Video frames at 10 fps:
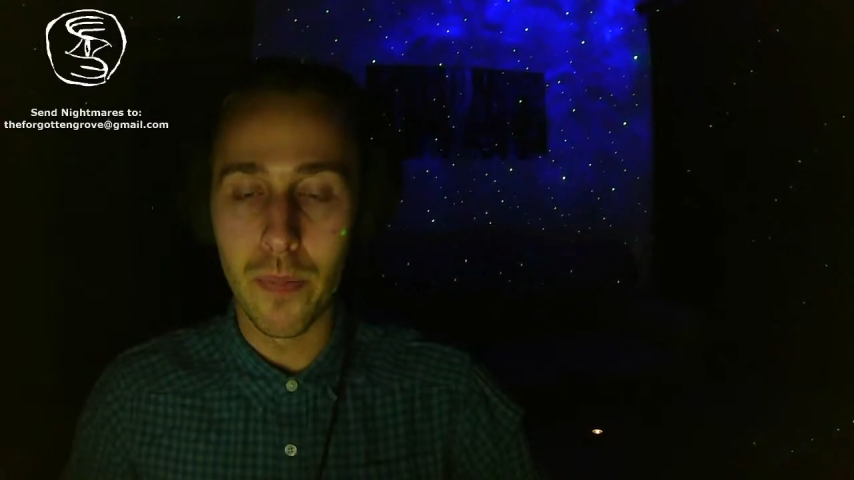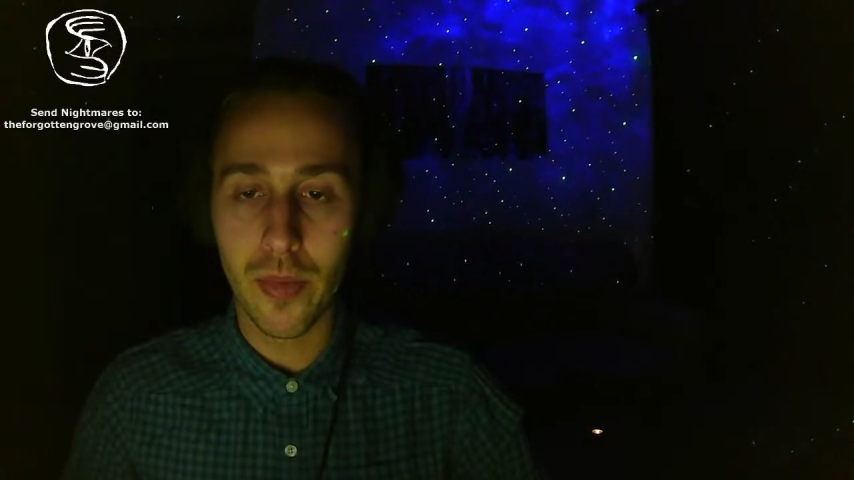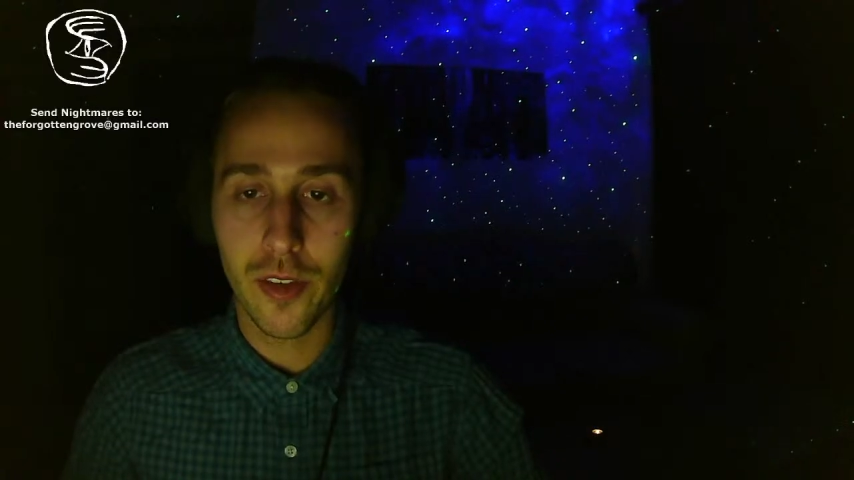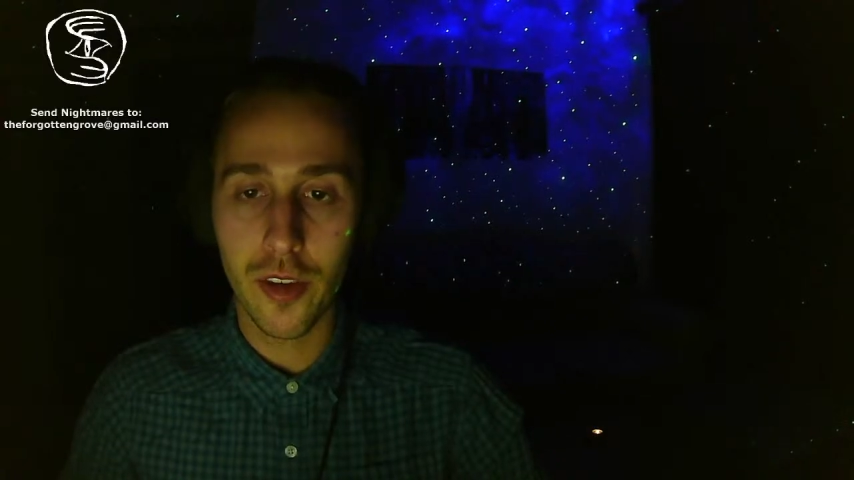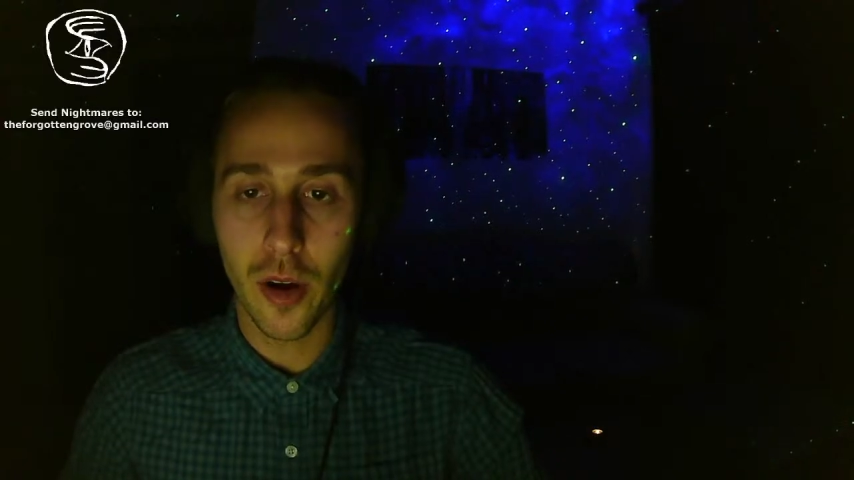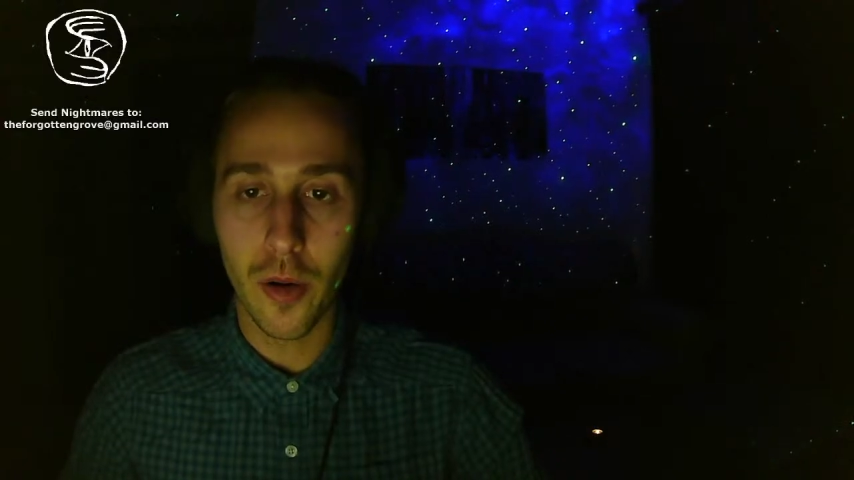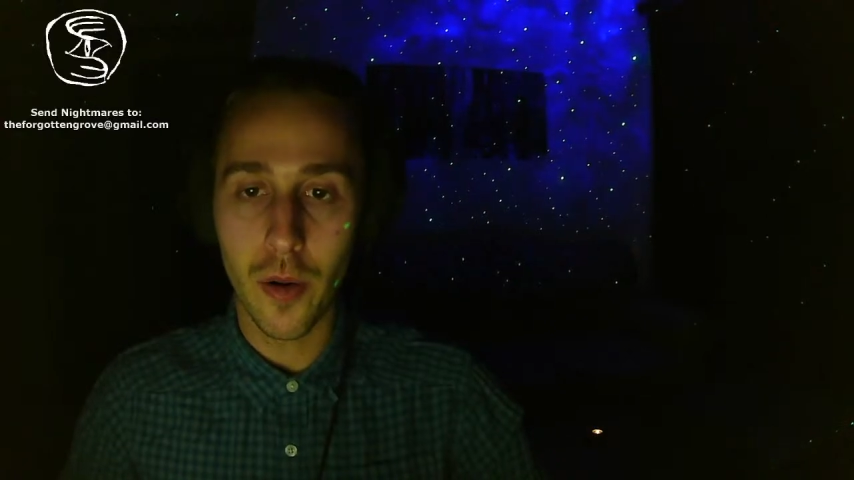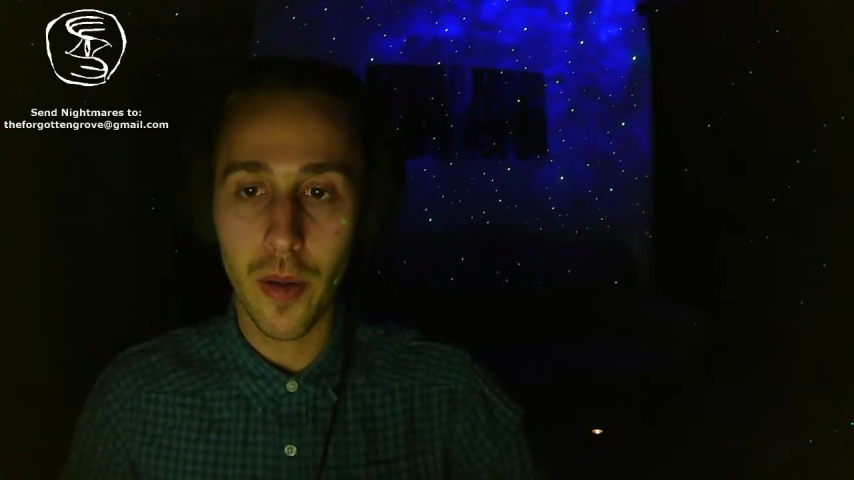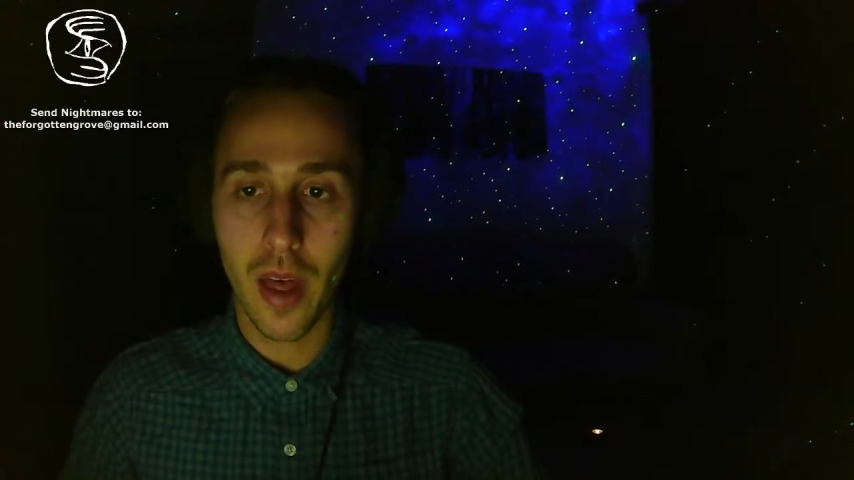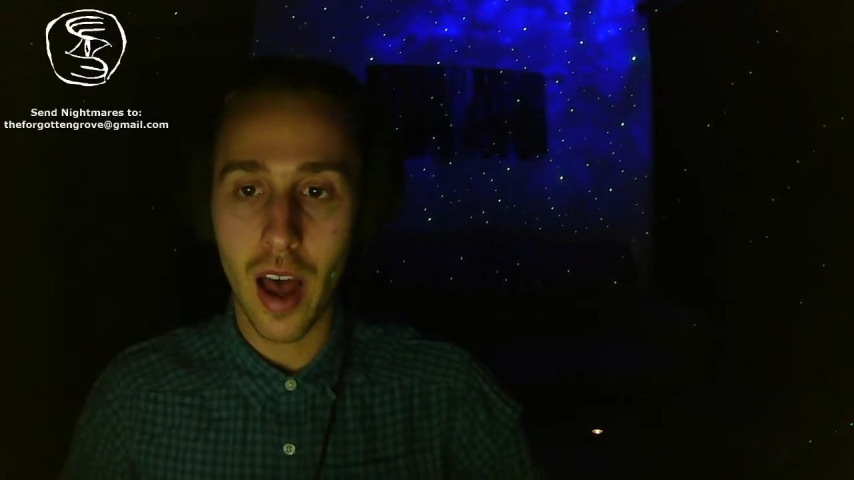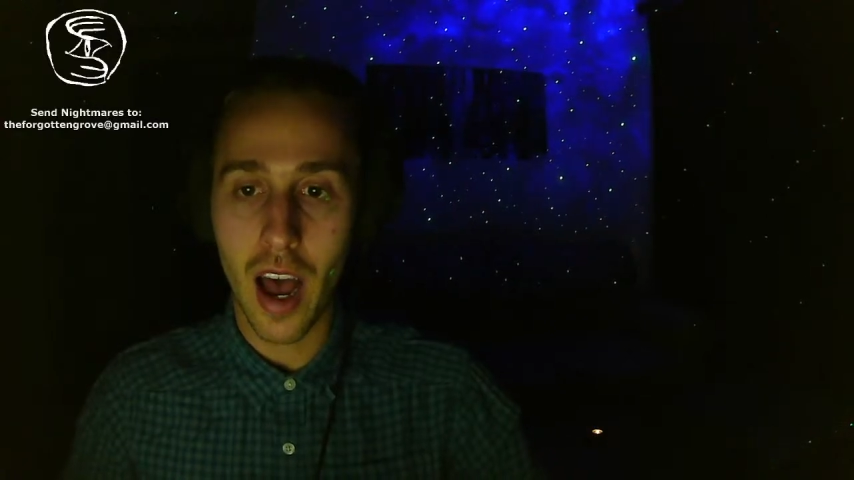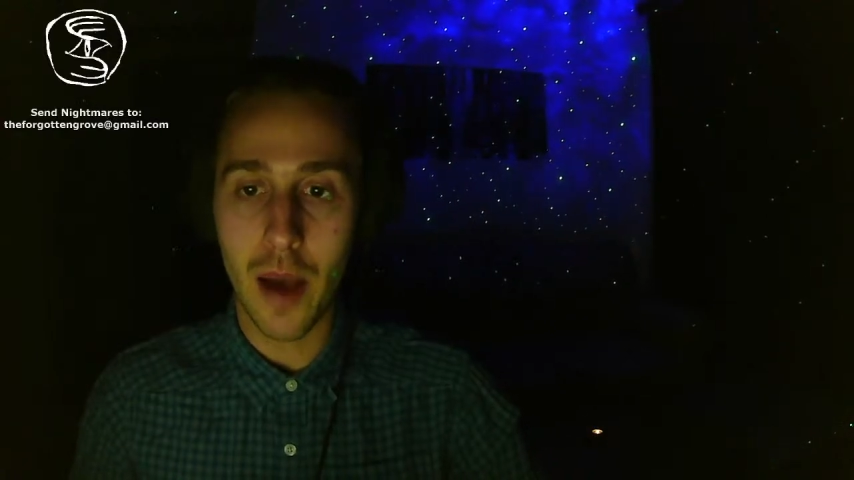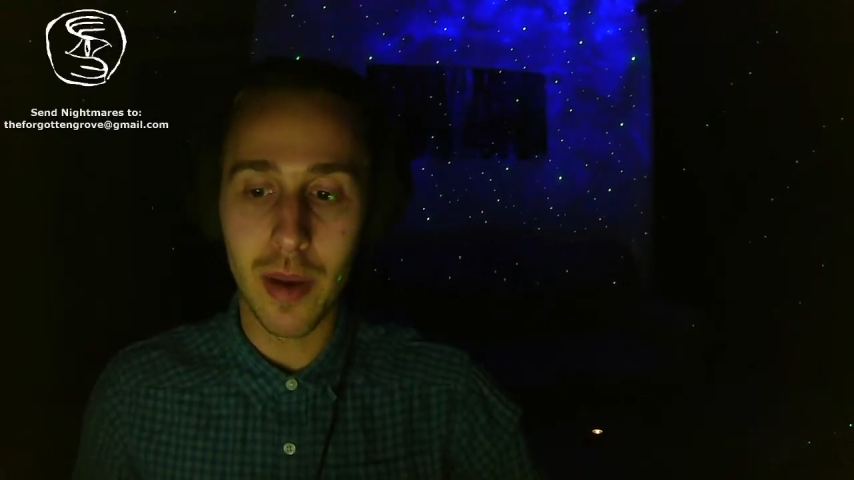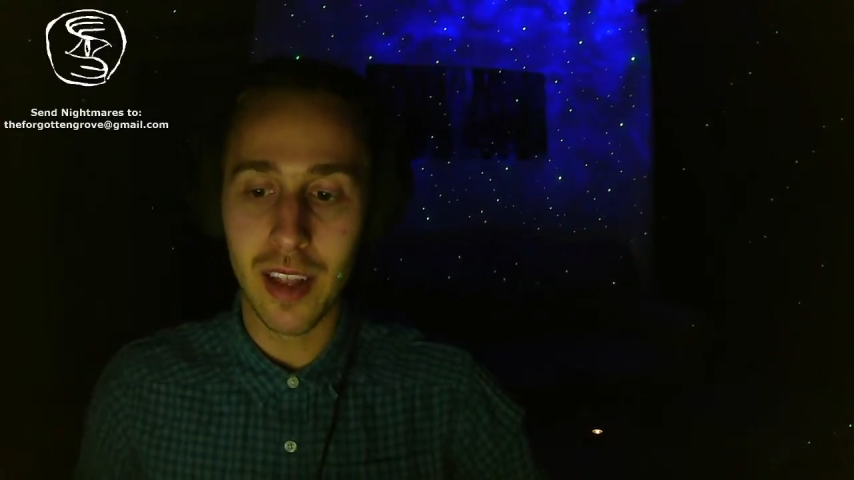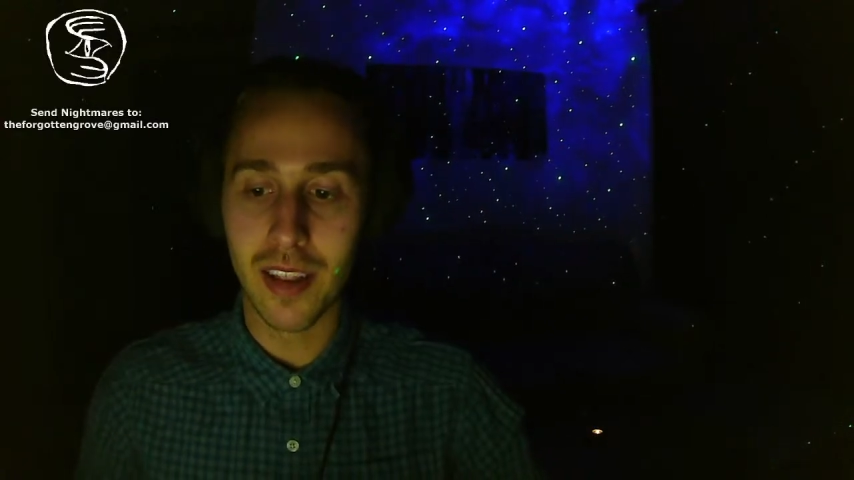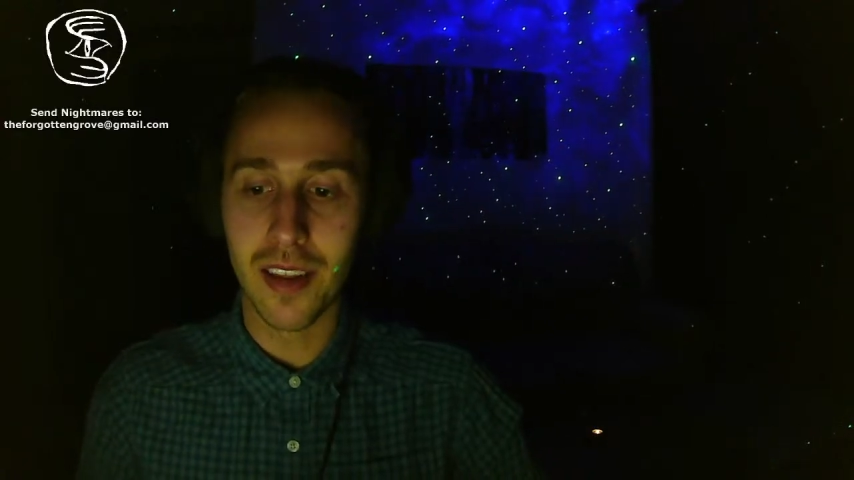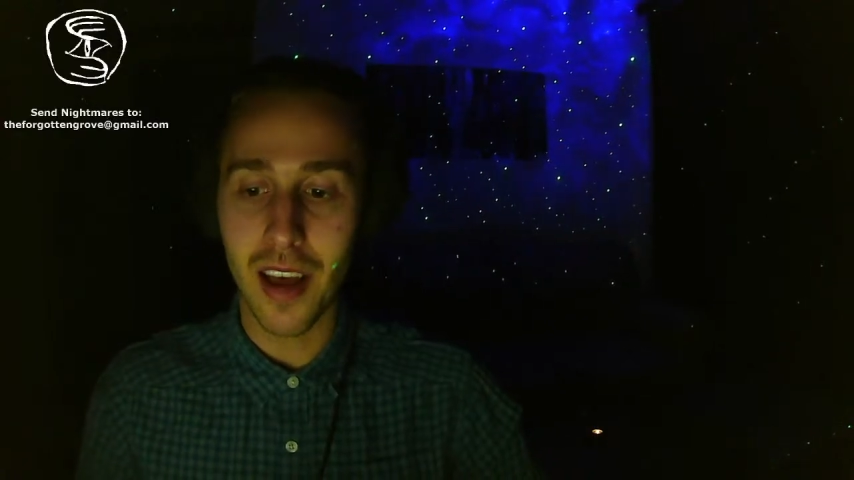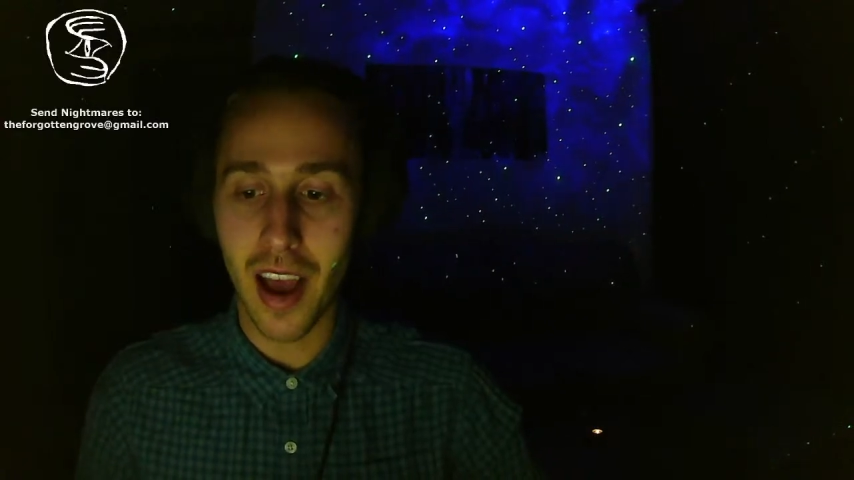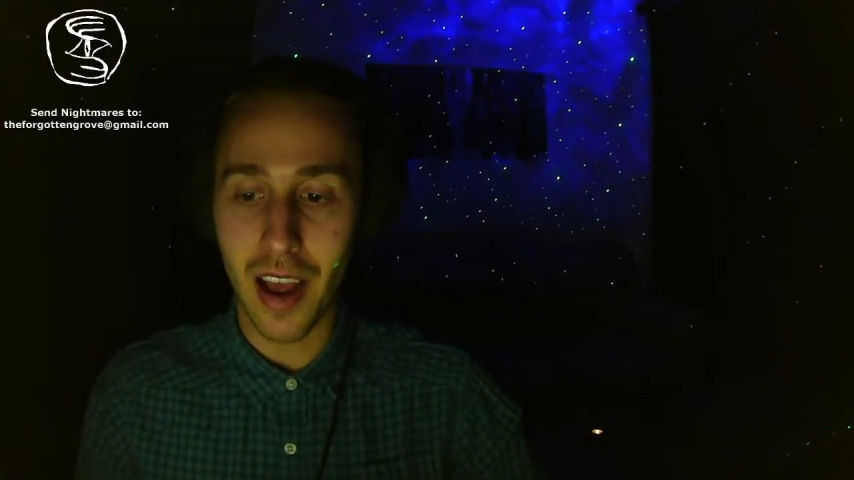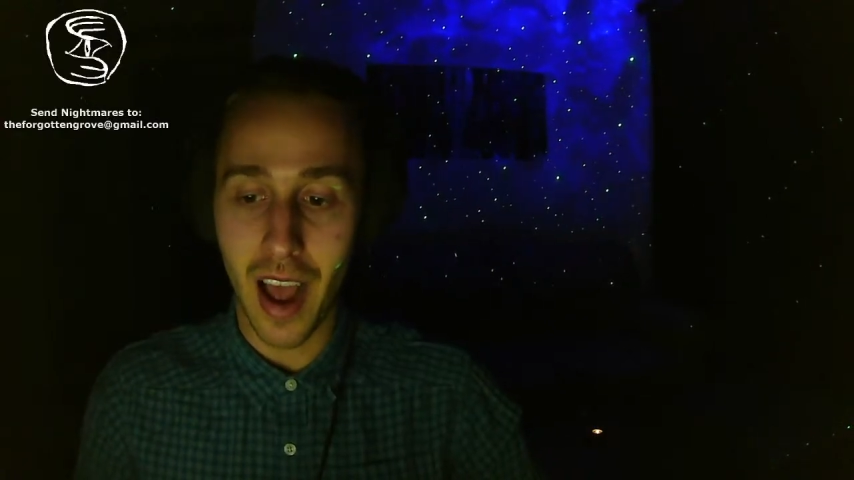So, I mean,
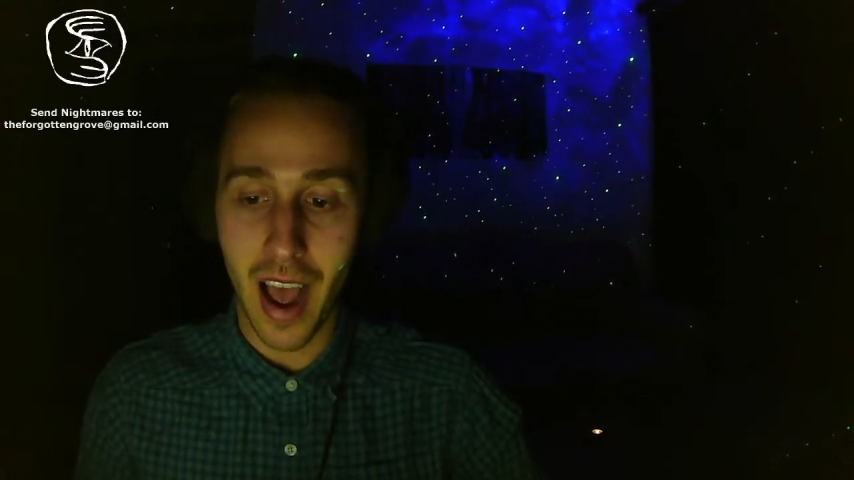I